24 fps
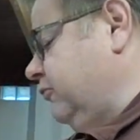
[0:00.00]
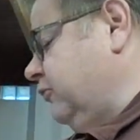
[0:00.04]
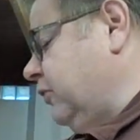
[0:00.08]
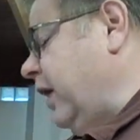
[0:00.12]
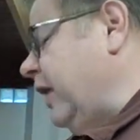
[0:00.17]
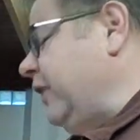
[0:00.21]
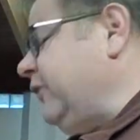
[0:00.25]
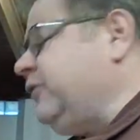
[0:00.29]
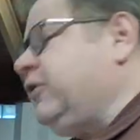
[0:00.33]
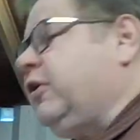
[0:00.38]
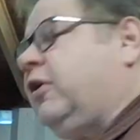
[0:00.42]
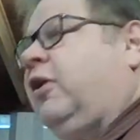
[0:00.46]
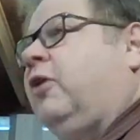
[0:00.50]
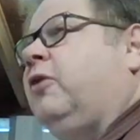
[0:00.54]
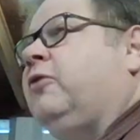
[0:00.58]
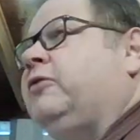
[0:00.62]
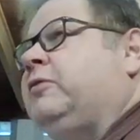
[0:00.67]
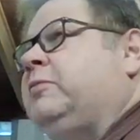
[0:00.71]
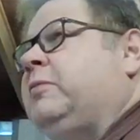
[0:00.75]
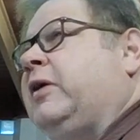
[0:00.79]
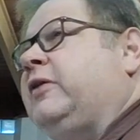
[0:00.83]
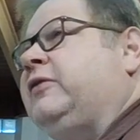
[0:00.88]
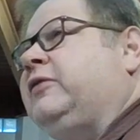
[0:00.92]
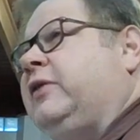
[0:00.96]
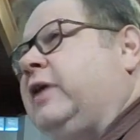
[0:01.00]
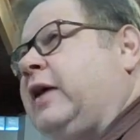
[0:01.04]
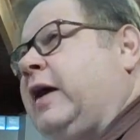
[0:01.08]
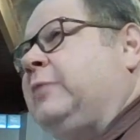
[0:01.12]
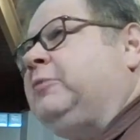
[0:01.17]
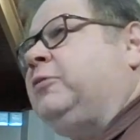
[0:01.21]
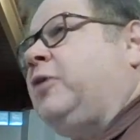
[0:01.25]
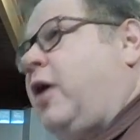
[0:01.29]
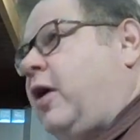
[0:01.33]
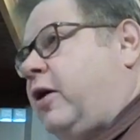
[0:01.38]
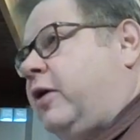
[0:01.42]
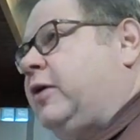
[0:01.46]
tries to close it by saying,
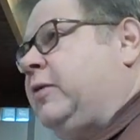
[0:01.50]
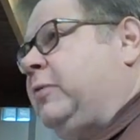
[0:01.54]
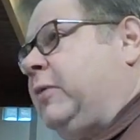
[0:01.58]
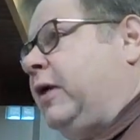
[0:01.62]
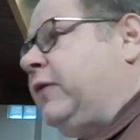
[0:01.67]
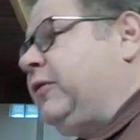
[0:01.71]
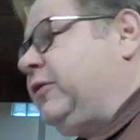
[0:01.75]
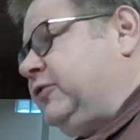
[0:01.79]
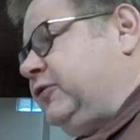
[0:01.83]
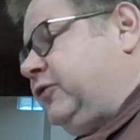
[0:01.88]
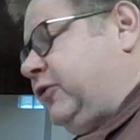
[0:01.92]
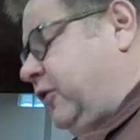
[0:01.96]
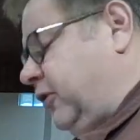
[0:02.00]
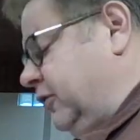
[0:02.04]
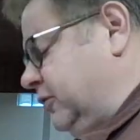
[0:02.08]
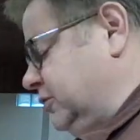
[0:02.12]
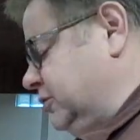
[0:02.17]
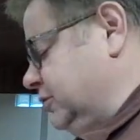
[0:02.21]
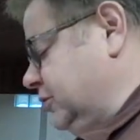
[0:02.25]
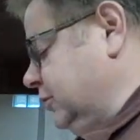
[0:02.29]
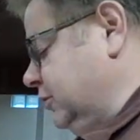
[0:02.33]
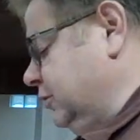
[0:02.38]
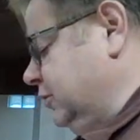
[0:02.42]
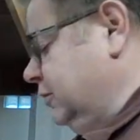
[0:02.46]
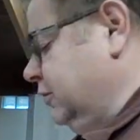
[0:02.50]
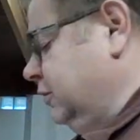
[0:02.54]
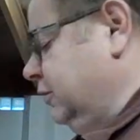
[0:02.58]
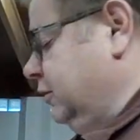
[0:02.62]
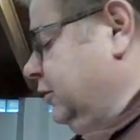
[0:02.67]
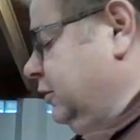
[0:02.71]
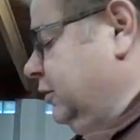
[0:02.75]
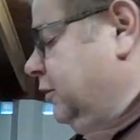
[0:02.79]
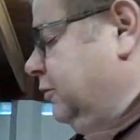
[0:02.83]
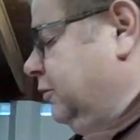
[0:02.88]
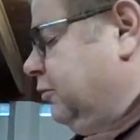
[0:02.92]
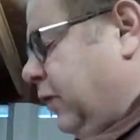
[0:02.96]
I'm talking about the church,
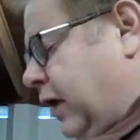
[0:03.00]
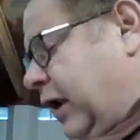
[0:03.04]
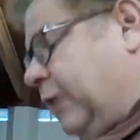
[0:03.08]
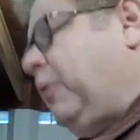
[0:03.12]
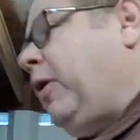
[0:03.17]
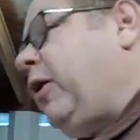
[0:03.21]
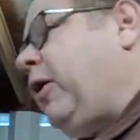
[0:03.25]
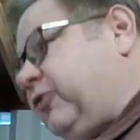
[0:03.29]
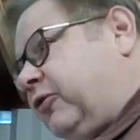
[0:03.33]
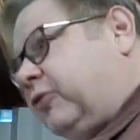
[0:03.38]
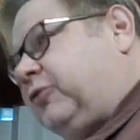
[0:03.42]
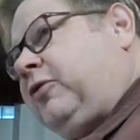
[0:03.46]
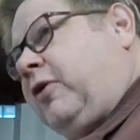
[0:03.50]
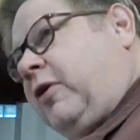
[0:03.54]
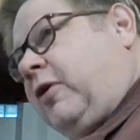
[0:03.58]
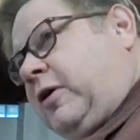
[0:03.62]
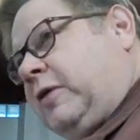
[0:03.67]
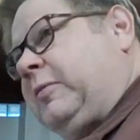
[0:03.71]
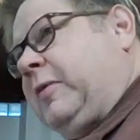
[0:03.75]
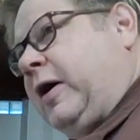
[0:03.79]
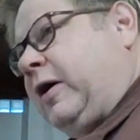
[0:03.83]
but I'm also talking